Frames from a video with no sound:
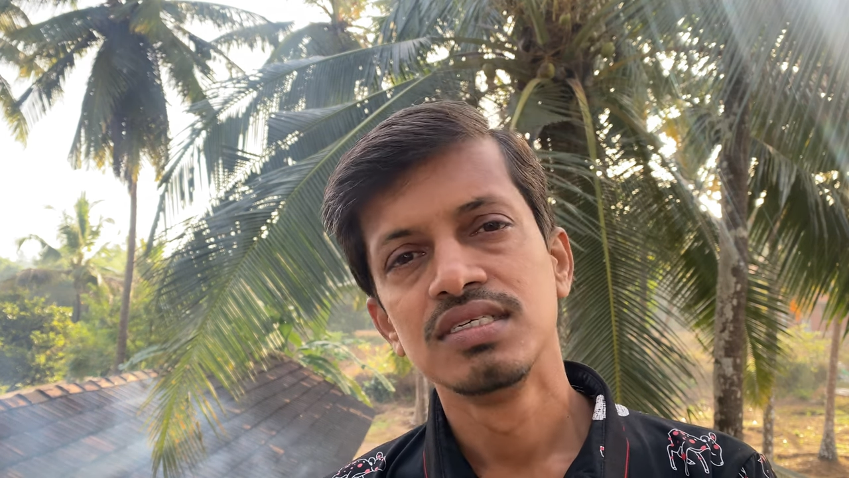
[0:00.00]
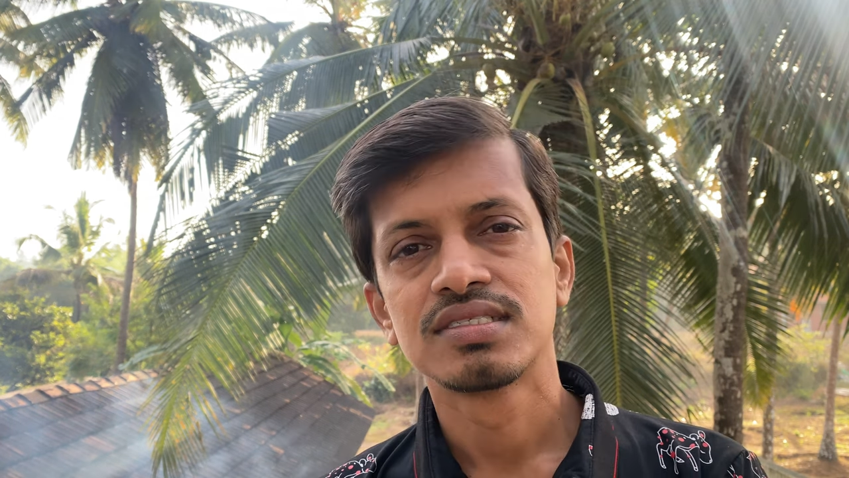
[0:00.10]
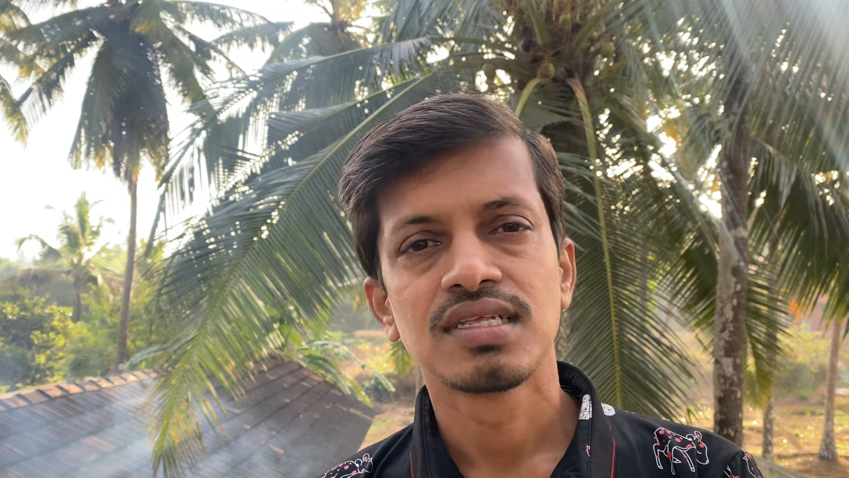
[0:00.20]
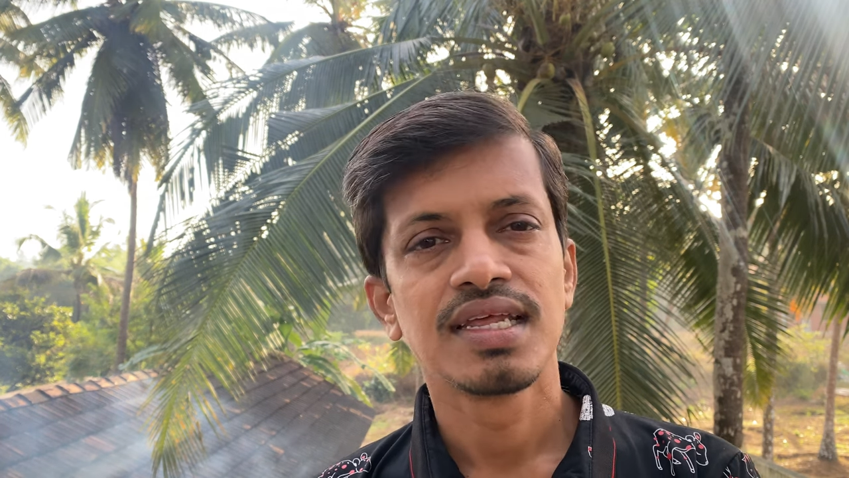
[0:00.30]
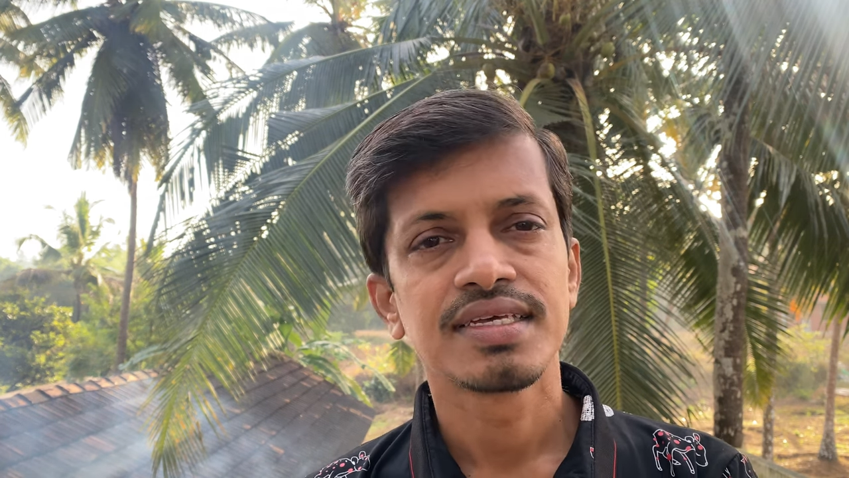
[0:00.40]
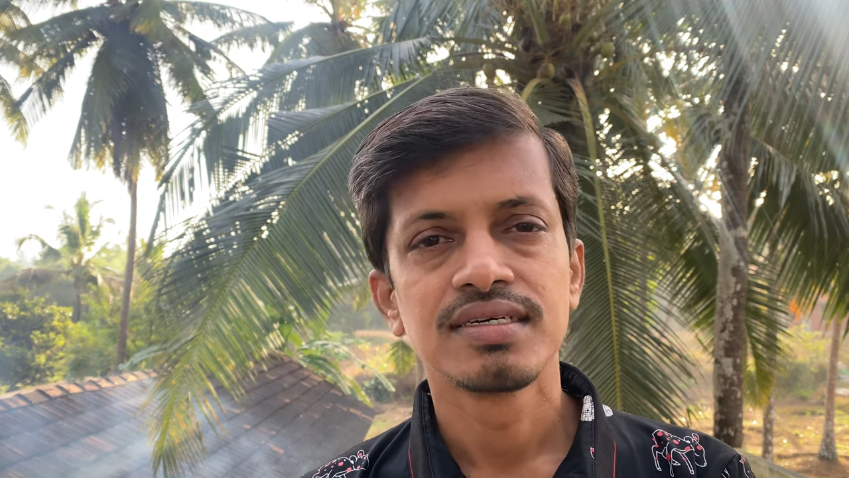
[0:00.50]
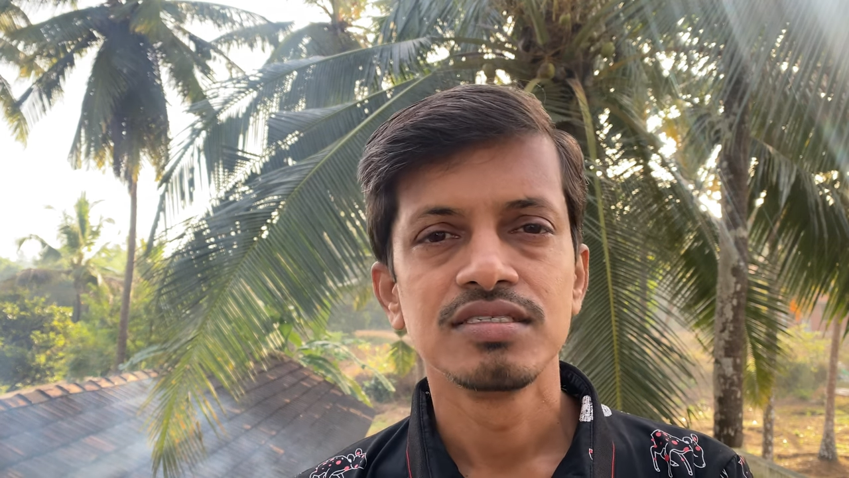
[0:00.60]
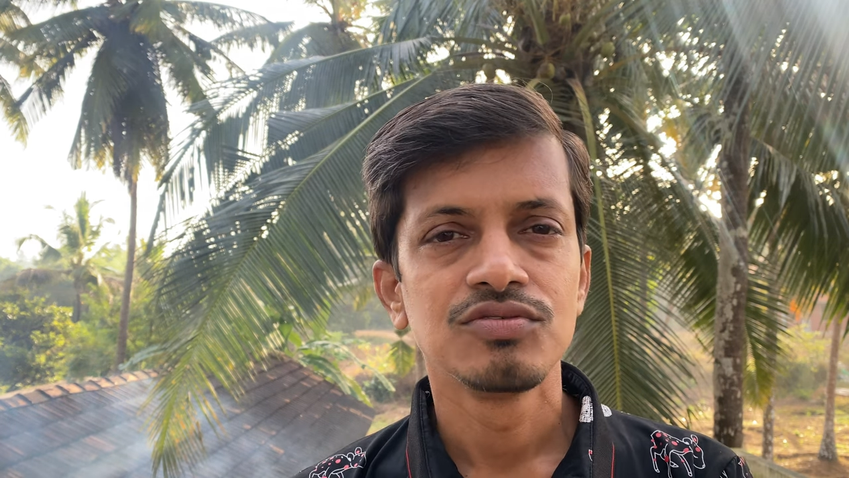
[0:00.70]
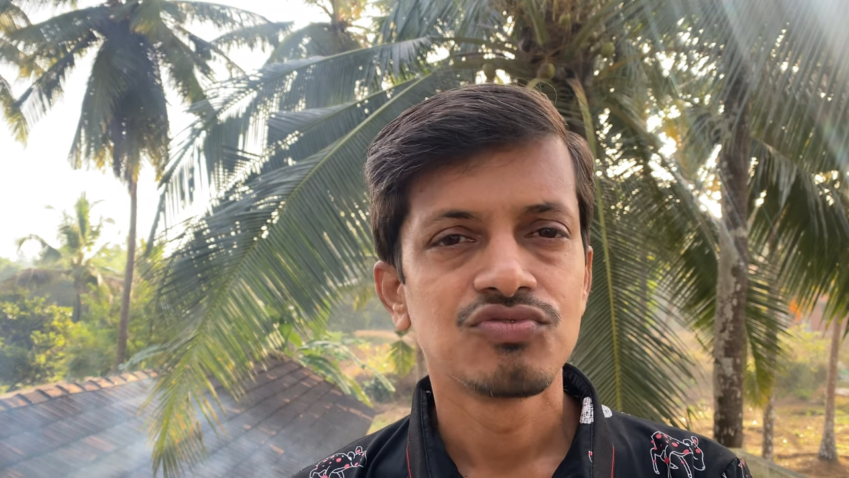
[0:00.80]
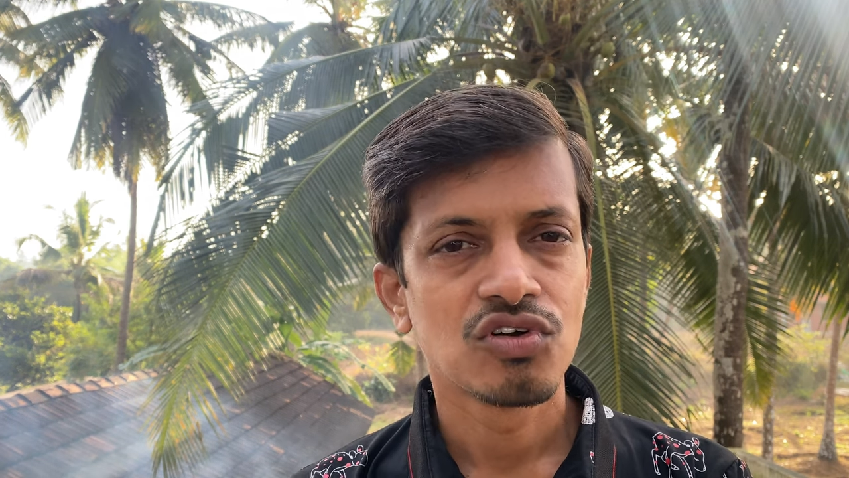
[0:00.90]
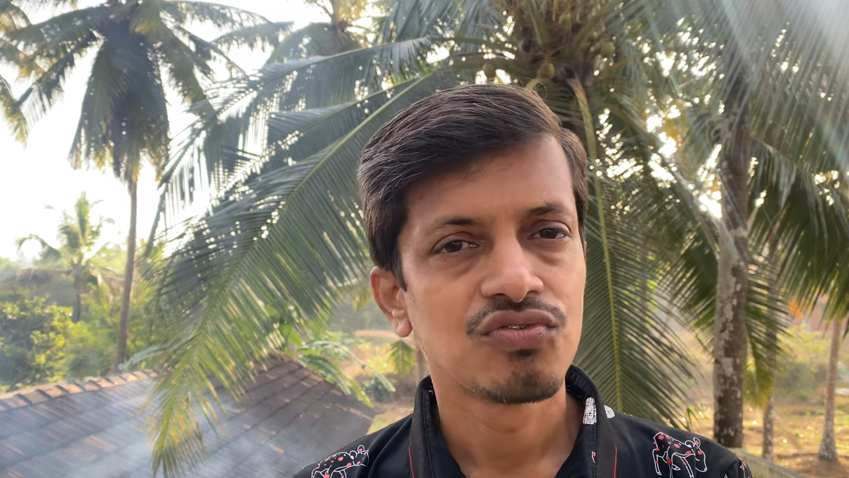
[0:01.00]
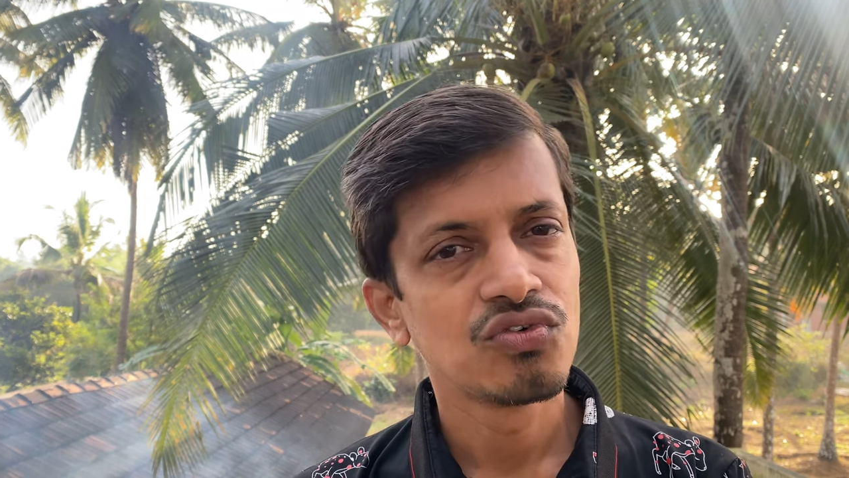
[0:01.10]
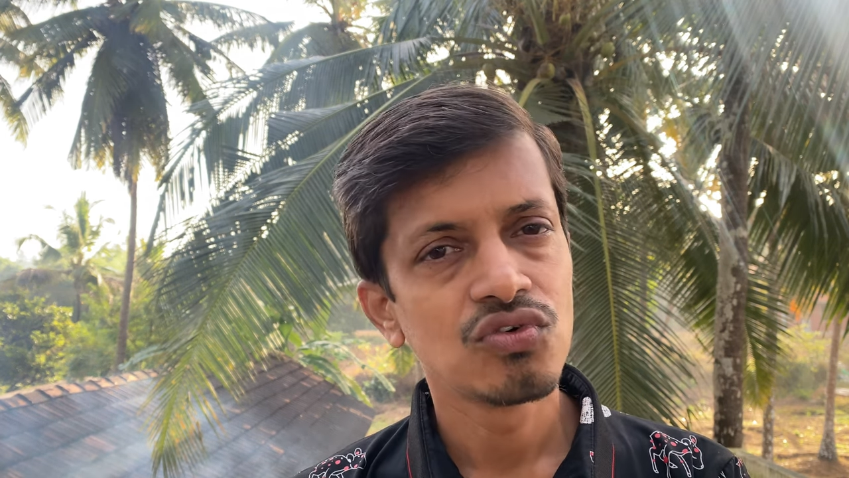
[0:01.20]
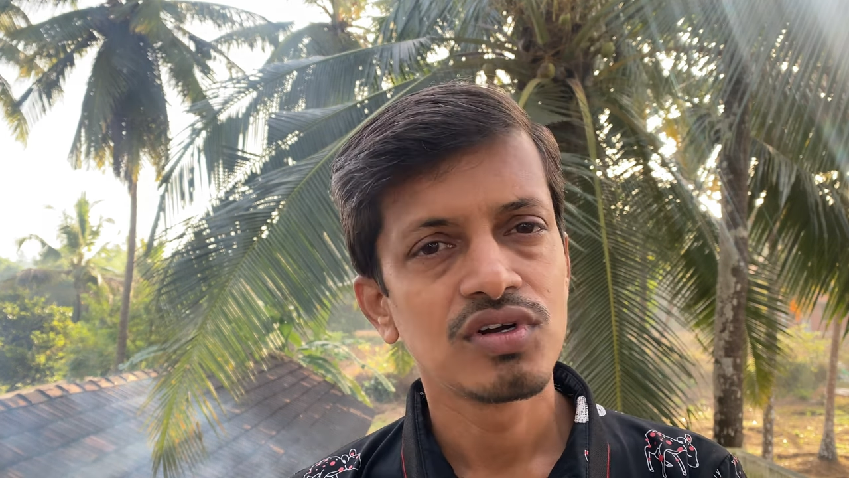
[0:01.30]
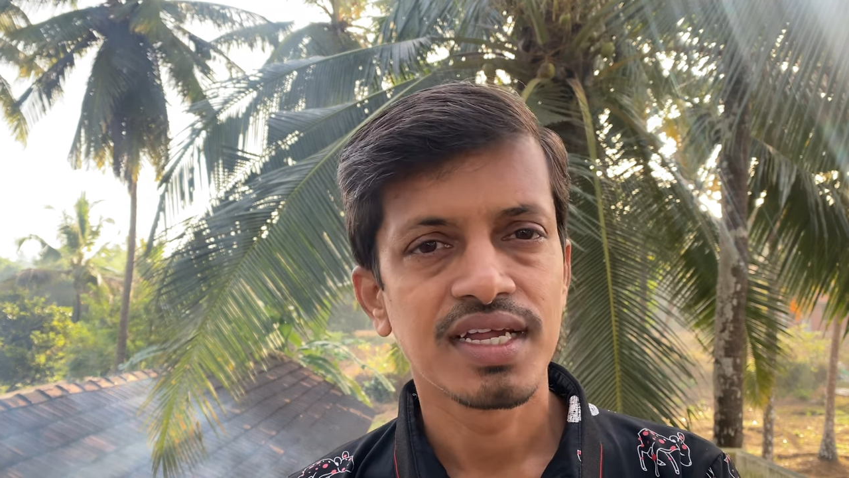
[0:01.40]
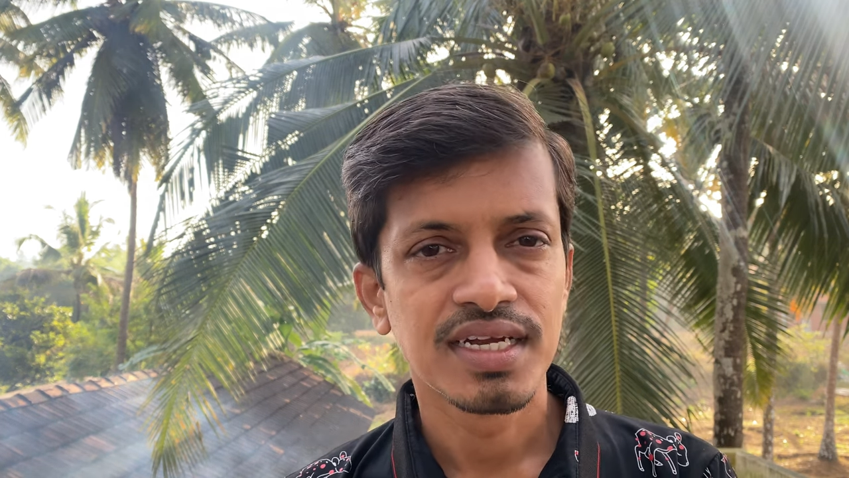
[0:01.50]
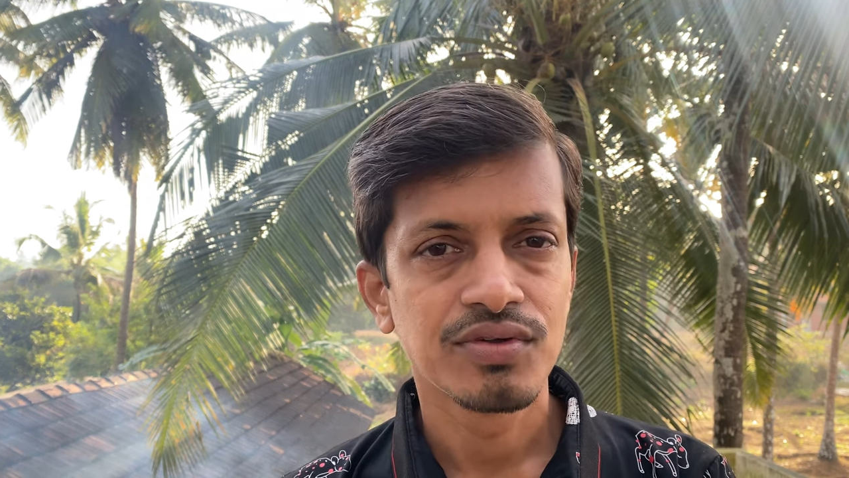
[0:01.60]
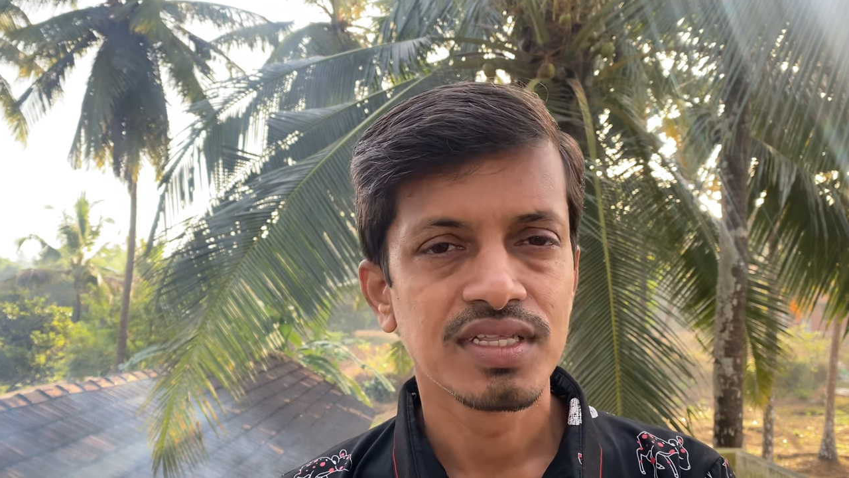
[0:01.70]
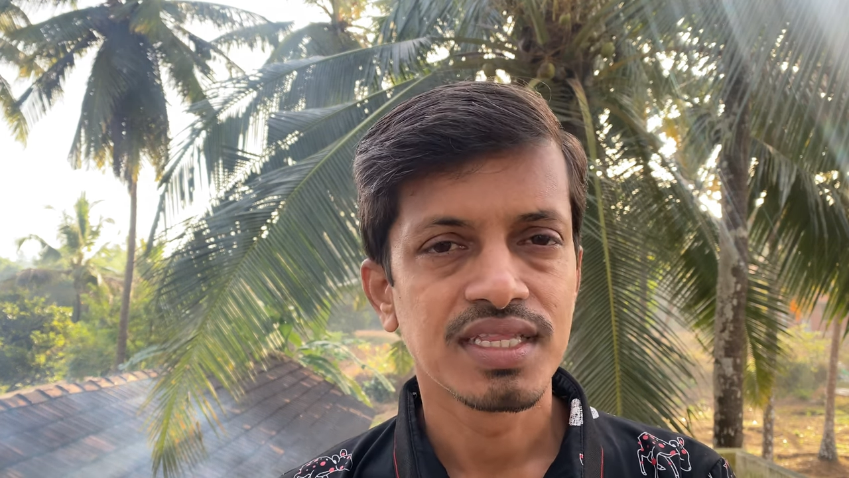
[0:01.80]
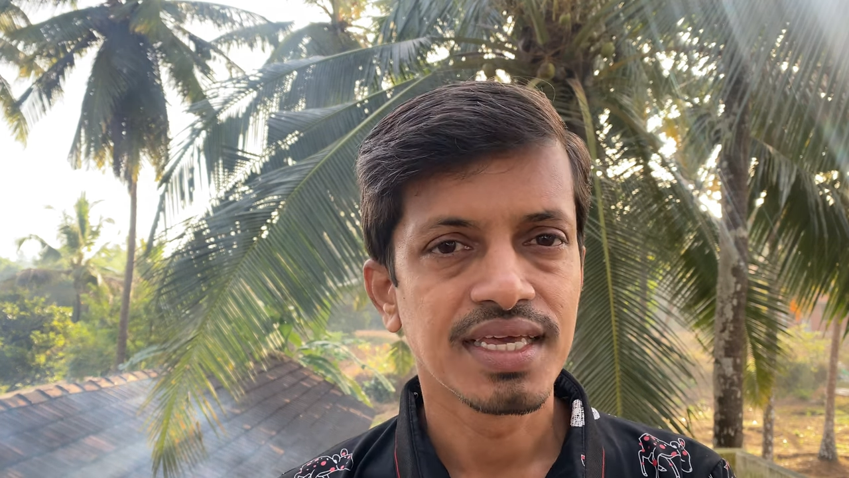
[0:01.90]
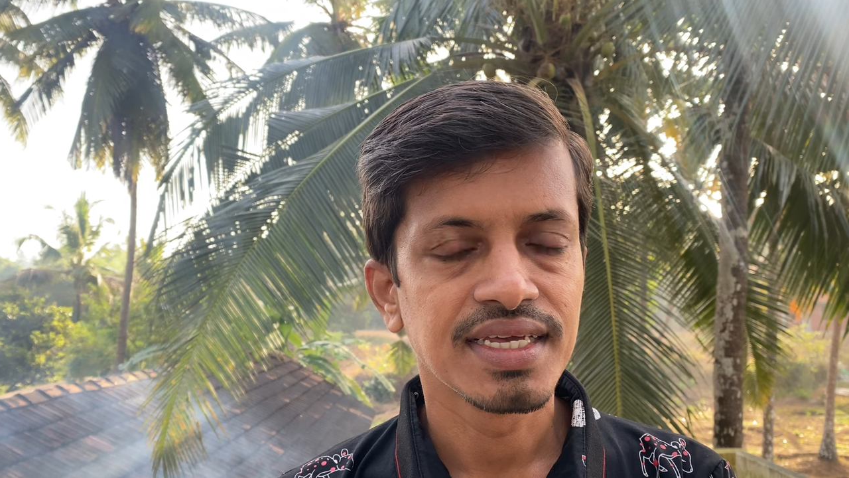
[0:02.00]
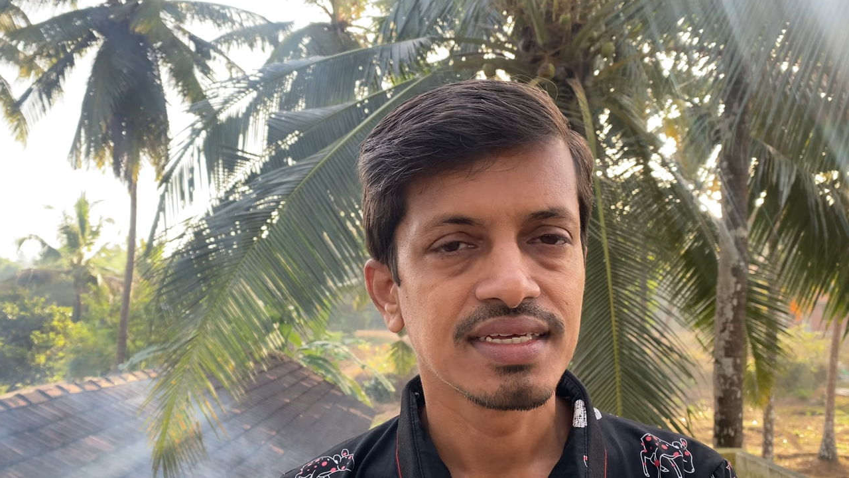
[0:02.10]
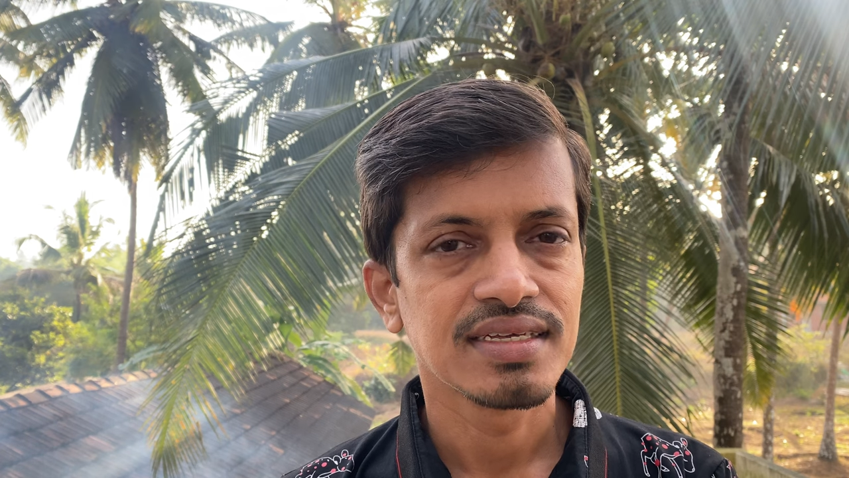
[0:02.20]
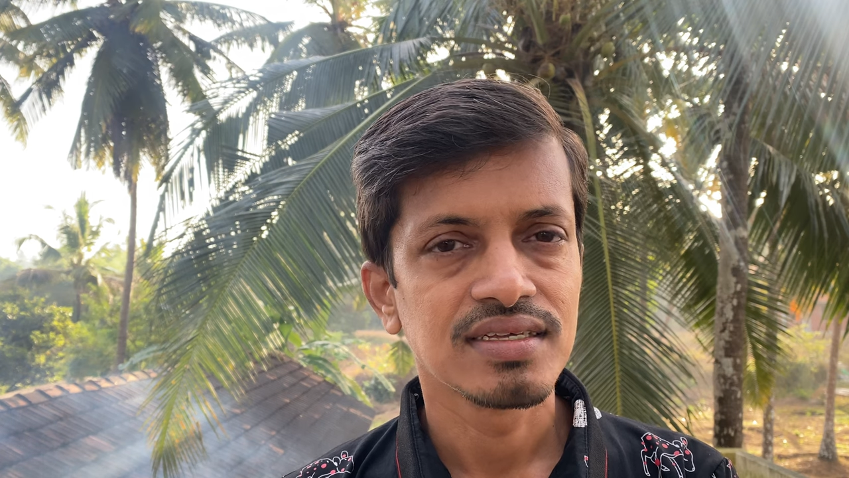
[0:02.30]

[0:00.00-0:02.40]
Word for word: is like for food and everything